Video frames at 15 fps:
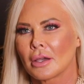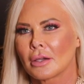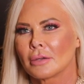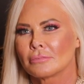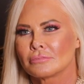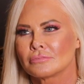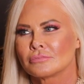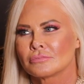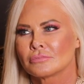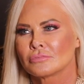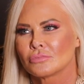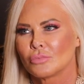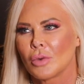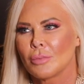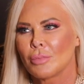I
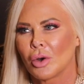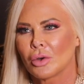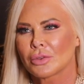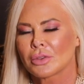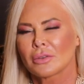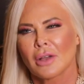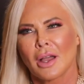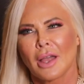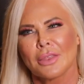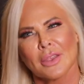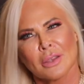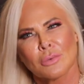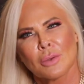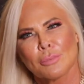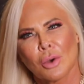
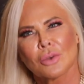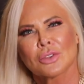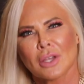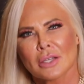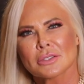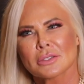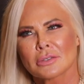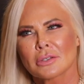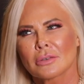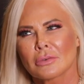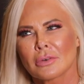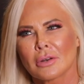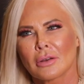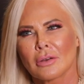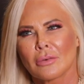think we both got
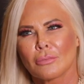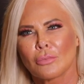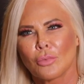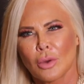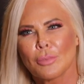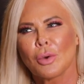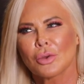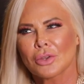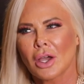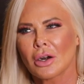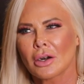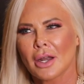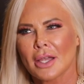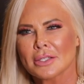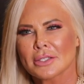
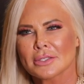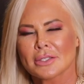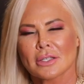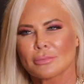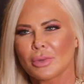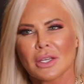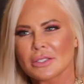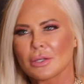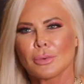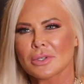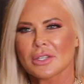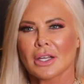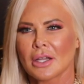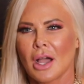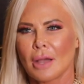our license in, because he
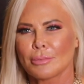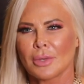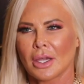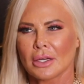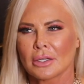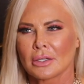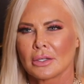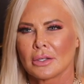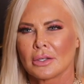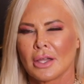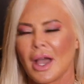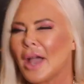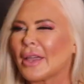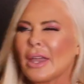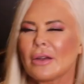wasn't a cop yet.
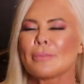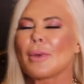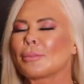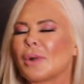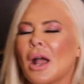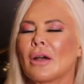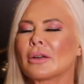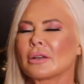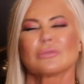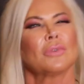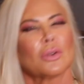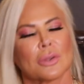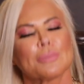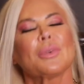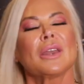I can't remember how it
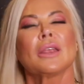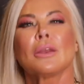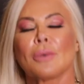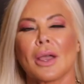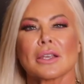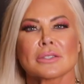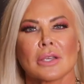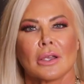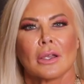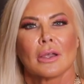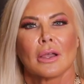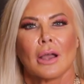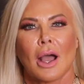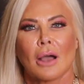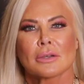unfolded, but anyways,
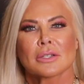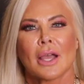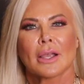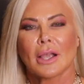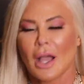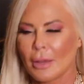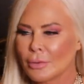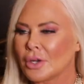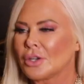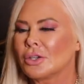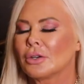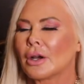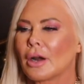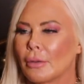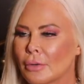I was like, I'm going to
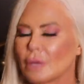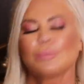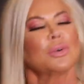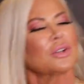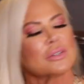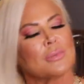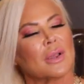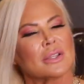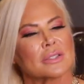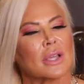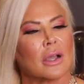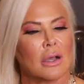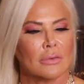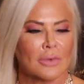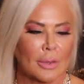do it. I'm going to push
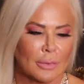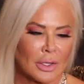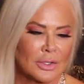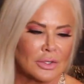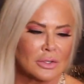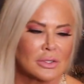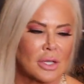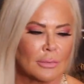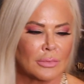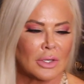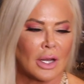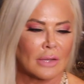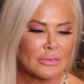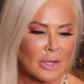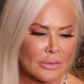myself. I'm going to do
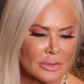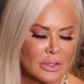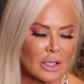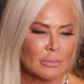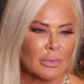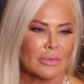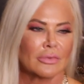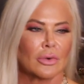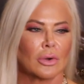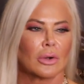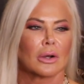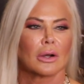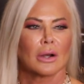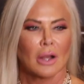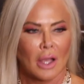something I've never done
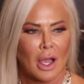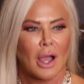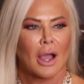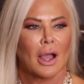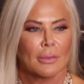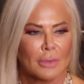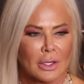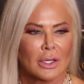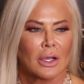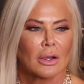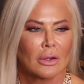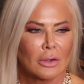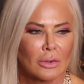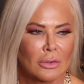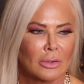before. I'm going to
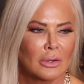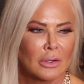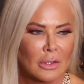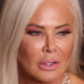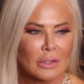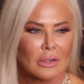go